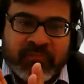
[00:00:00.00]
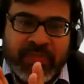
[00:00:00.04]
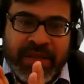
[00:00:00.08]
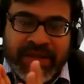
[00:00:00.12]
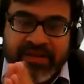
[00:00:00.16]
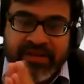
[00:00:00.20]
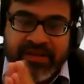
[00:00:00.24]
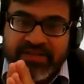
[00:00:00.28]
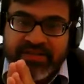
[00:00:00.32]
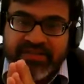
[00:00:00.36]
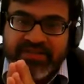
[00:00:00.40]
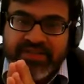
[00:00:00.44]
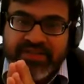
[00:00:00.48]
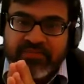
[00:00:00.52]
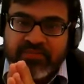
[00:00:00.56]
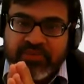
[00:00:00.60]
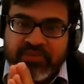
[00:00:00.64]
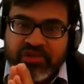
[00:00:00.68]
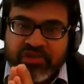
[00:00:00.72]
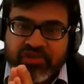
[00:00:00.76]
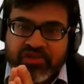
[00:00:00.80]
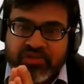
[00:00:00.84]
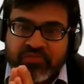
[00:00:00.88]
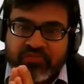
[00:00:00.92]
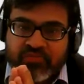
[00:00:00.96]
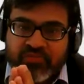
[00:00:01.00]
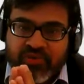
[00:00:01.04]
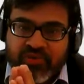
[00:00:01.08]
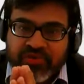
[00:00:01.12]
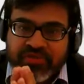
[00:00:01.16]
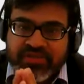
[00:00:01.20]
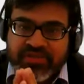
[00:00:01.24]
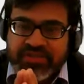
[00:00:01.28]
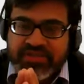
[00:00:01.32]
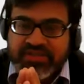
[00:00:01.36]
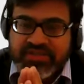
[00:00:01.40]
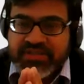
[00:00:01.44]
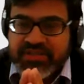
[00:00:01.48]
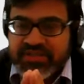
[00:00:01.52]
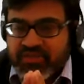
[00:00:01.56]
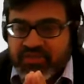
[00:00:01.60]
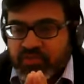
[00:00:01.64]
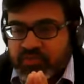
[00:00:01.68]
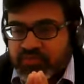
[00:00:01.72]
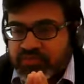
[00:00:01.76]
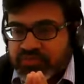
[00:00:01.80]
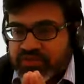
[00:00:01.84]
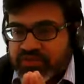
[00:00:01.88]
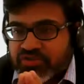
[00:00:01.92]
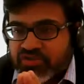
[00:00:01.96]
patent examination processes,
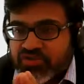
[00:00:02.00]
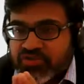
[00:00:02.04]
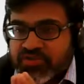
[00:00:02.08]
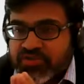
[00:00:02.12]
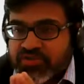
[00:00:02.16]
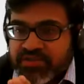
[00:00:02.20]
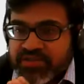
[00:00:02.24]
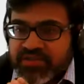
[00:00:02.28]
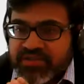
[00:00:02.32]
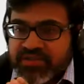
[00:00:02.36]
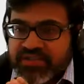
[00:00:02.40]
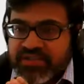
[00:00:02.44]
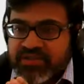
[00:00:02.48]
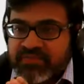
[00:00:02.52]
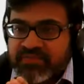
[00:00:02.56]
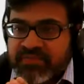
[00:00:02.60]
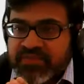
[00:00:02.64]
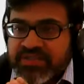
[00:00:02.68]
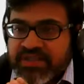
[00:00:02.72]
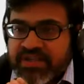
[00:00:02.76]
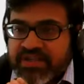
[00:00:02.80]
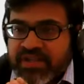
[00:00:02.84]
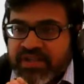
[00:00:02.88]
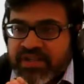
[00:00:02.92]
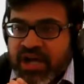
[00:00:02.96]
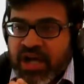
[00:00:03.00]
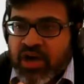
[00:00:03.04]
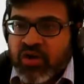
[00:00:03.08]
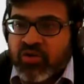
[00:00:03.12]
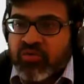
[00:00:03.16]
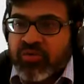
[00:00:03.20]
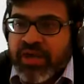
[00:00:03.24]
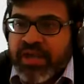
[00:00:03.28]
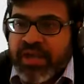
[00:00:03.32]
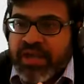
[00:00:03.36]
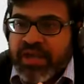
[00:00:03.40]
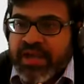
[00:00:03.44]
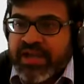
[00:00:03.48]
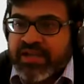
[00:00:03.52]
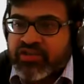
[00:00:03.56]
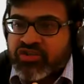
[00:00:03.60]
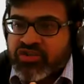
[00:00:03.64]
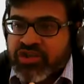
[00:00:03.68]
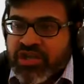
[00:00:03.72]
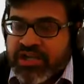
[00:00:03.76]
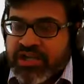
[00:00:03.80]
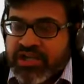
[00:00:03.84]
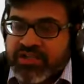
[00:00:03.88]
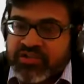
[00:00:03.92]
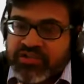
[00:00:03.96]
opposition systems, and how AI
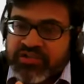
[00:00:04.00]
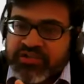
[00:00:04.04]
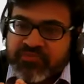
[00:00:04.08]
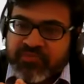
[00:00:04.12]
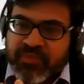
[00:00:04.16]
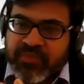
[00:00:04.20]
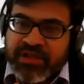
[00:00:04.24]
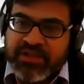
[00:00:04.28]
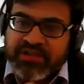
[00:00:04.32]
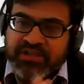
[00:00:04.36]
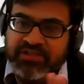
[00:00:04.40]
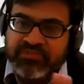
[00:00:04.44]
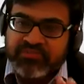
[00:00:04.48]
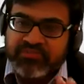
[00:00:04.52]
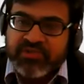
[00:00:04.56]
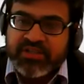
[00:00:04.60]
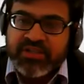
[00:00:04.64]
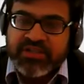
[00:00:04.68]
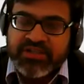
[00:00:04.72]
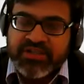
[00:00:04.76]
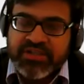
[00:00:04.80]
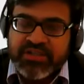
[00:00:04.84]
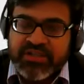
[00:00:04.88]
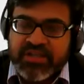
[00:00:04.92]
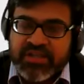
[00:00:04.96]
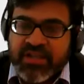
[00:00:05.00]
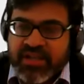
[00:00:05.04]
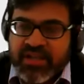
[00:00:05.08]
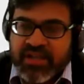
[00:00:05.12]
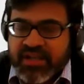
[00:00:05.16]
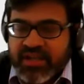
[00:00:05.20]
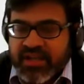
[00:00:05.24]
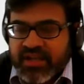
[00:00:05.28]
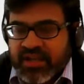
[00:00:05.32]
challenges patentability